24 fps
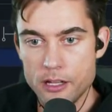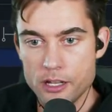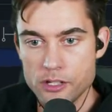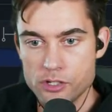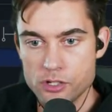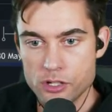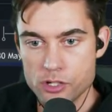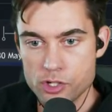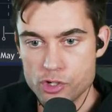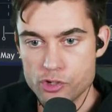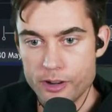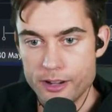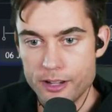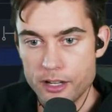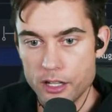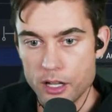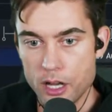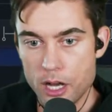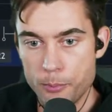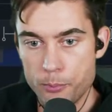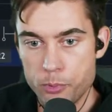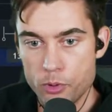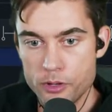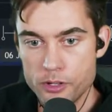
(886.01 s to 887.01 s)
And start trending
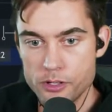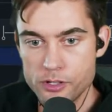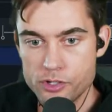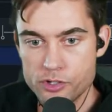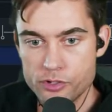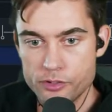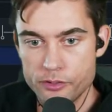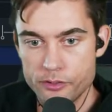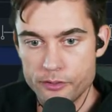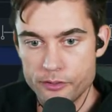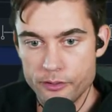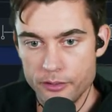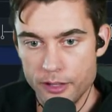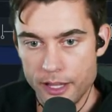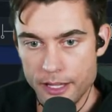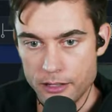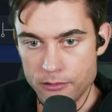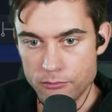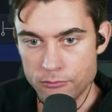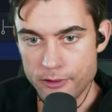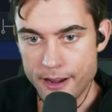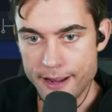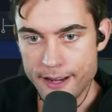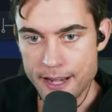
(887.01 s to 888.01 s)
upwards, like
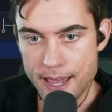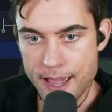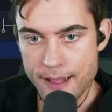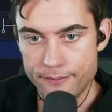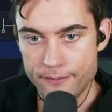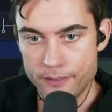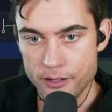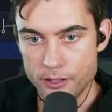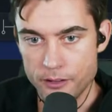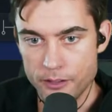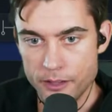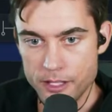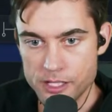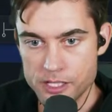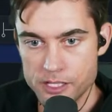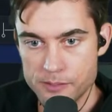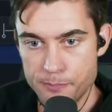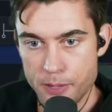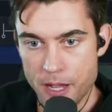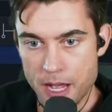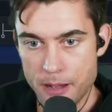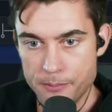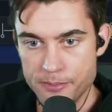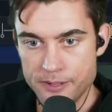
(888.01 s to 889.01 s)
right after this
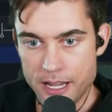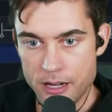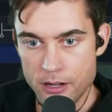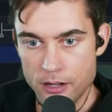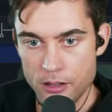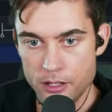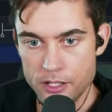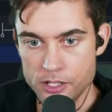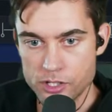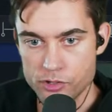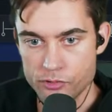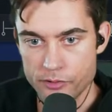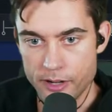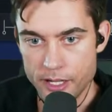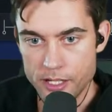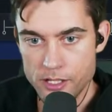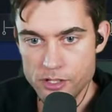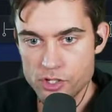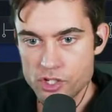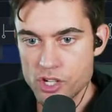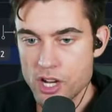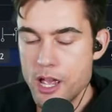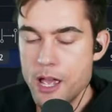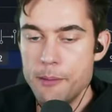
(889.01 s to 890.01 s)
popped out of this
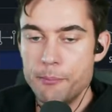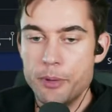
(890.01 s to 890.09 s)
range.